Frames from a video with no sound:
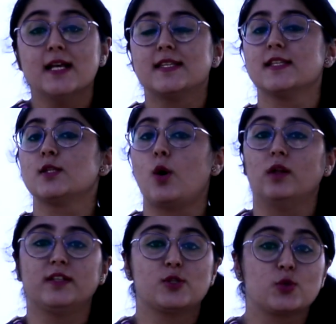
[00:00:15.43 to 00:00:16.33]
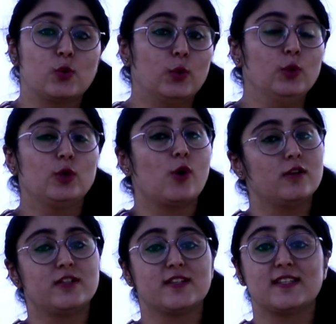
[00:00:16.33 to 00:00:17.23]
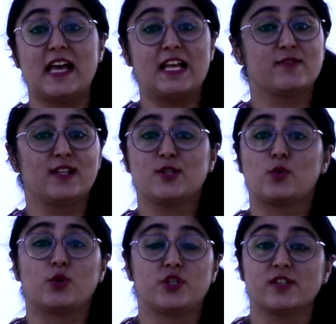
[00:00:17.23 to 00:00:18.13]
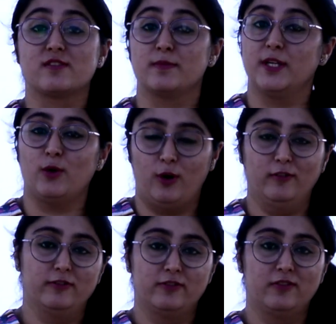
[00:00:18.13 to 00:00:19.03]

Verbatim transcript: since all the school, colleges as well as coachings remain off.